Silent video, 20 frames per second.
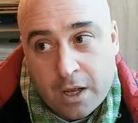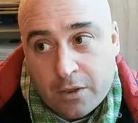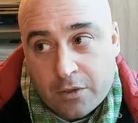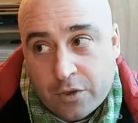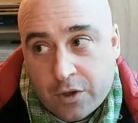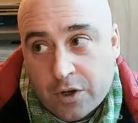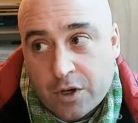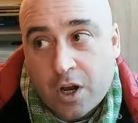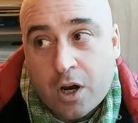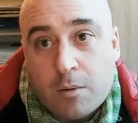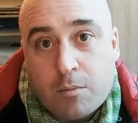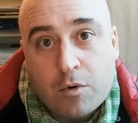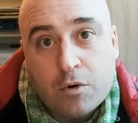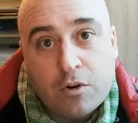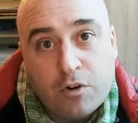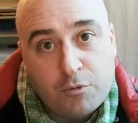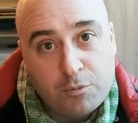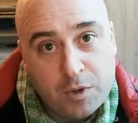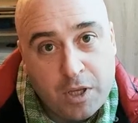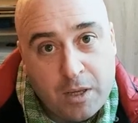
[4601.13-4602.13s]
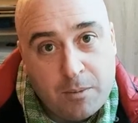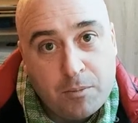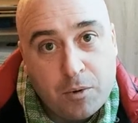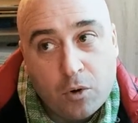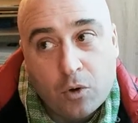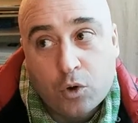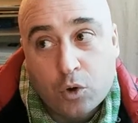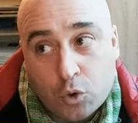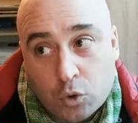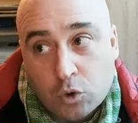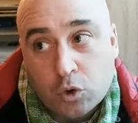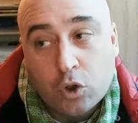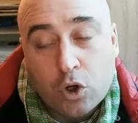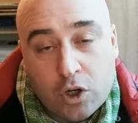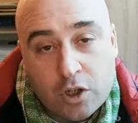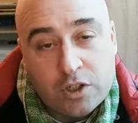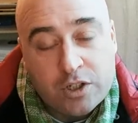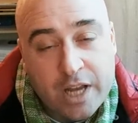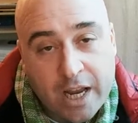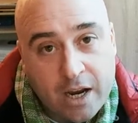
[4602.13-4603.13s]
the number of people who
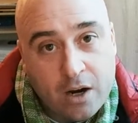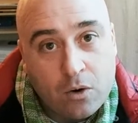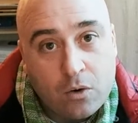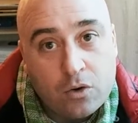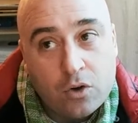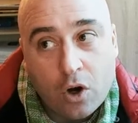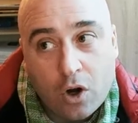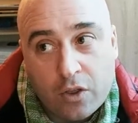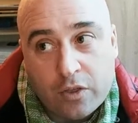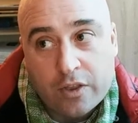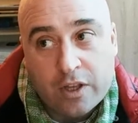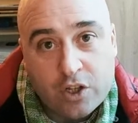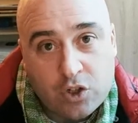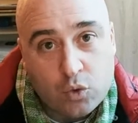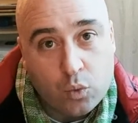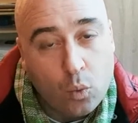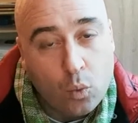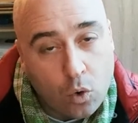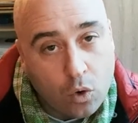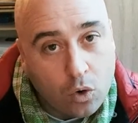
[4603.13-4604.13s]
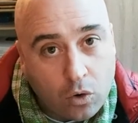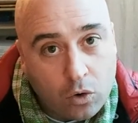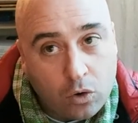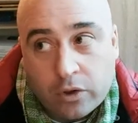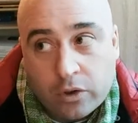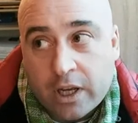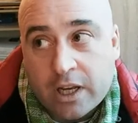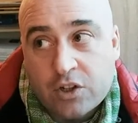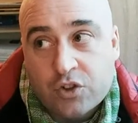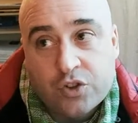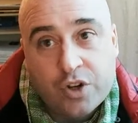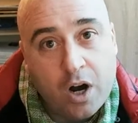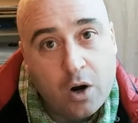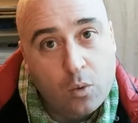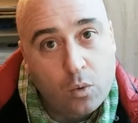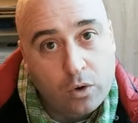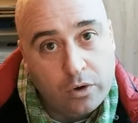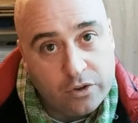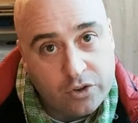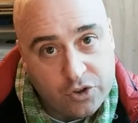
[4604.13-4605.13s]
look down on this world as
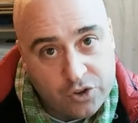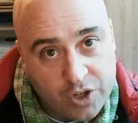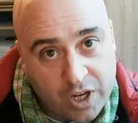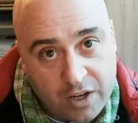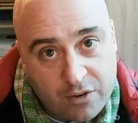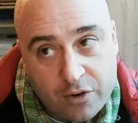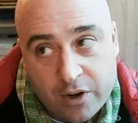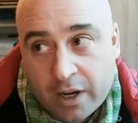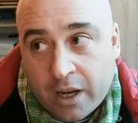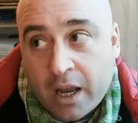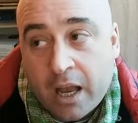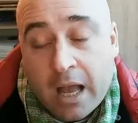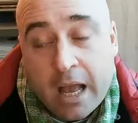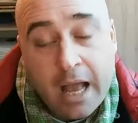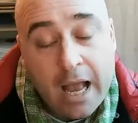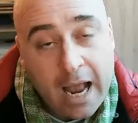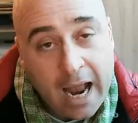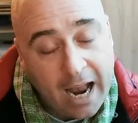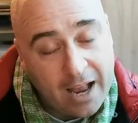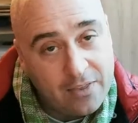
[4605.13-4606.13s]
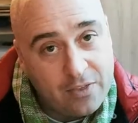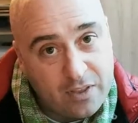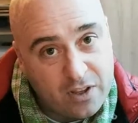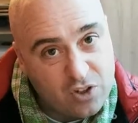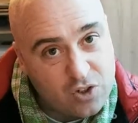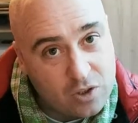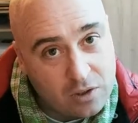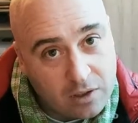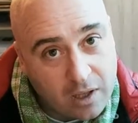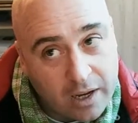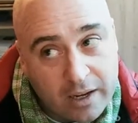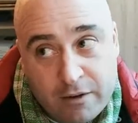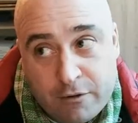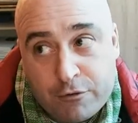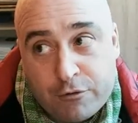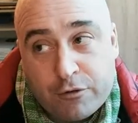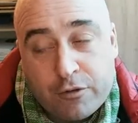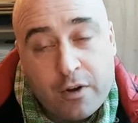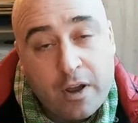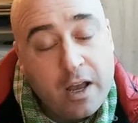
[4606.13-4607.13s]
not worth saving and this
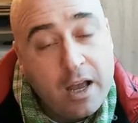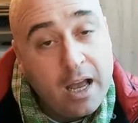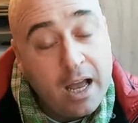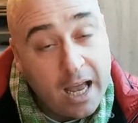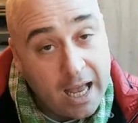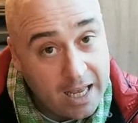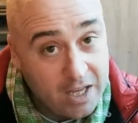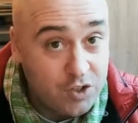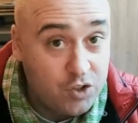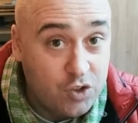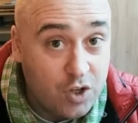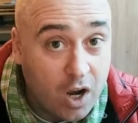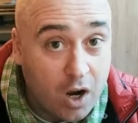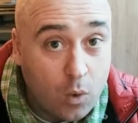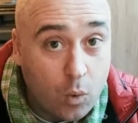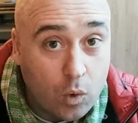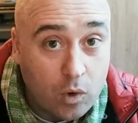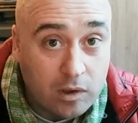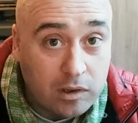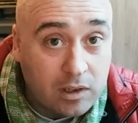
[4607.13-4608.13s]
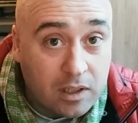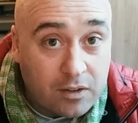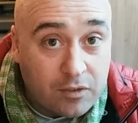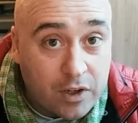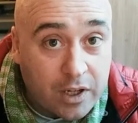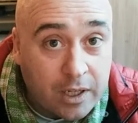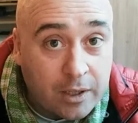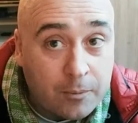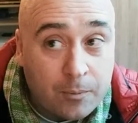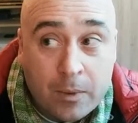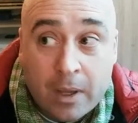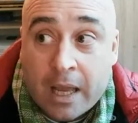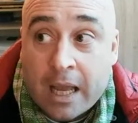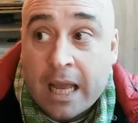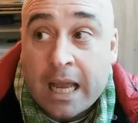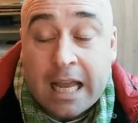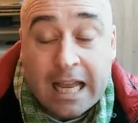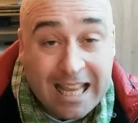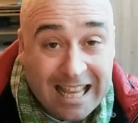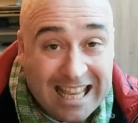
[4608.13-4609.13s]
life as not worth living,
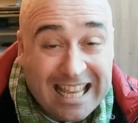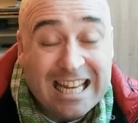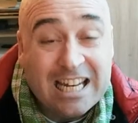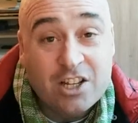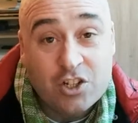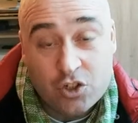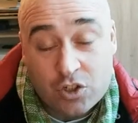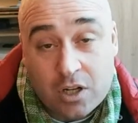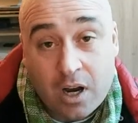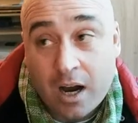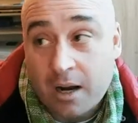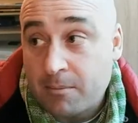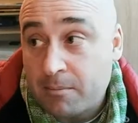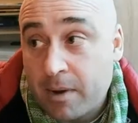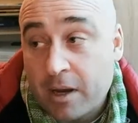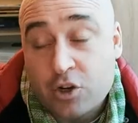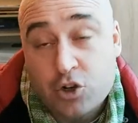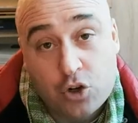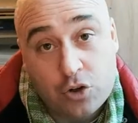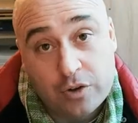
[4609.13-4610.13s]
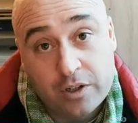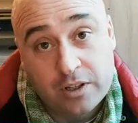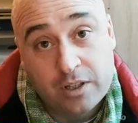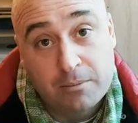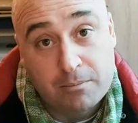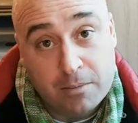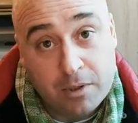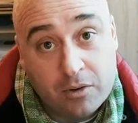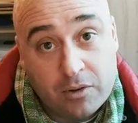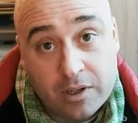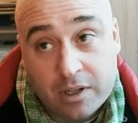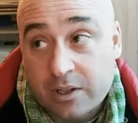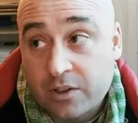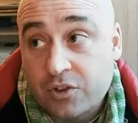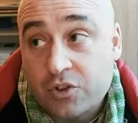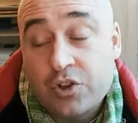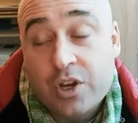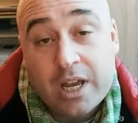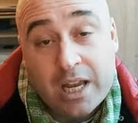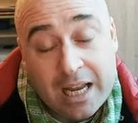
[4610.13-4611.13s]
it is not measured in the
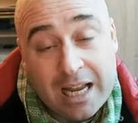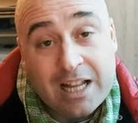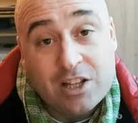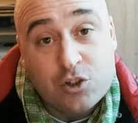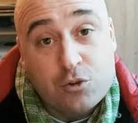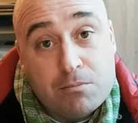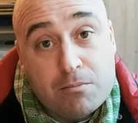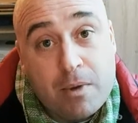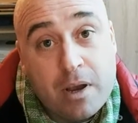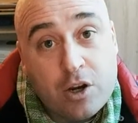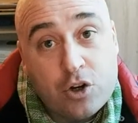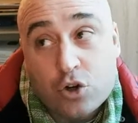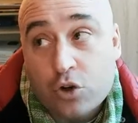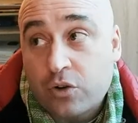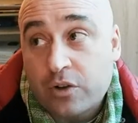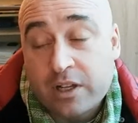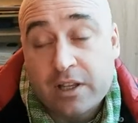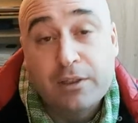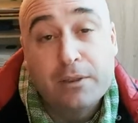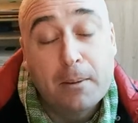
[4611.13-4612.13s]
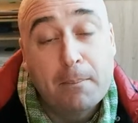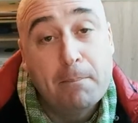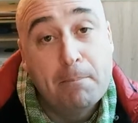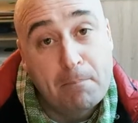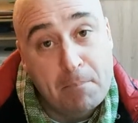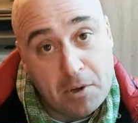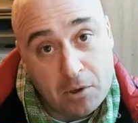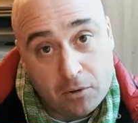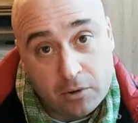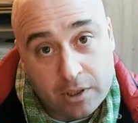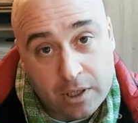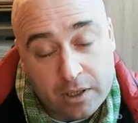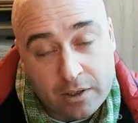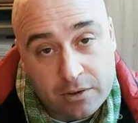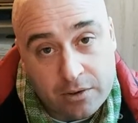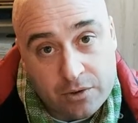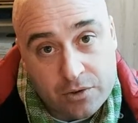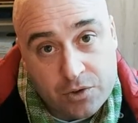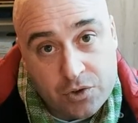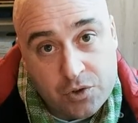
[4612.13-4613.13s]
millions, it's measured in the
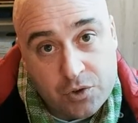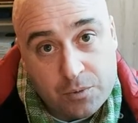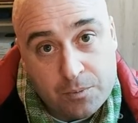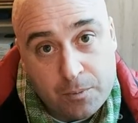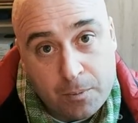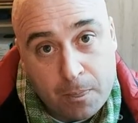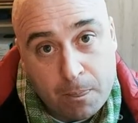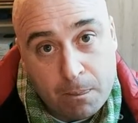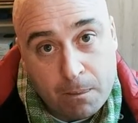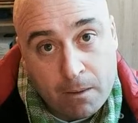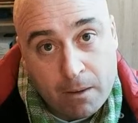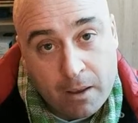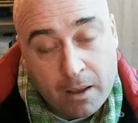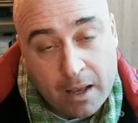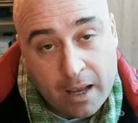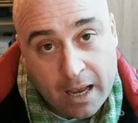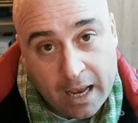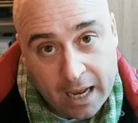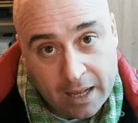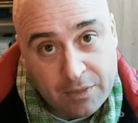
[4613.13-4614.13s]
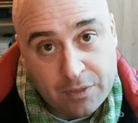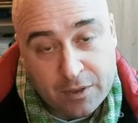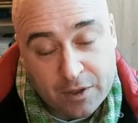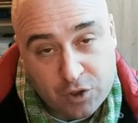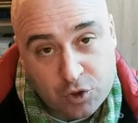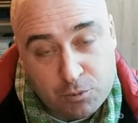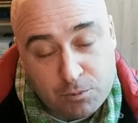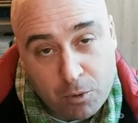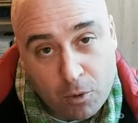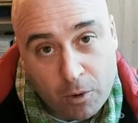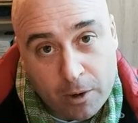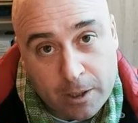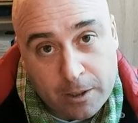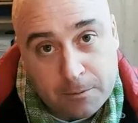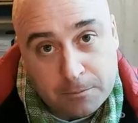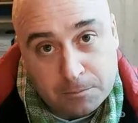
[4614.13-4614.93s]
billions at this point.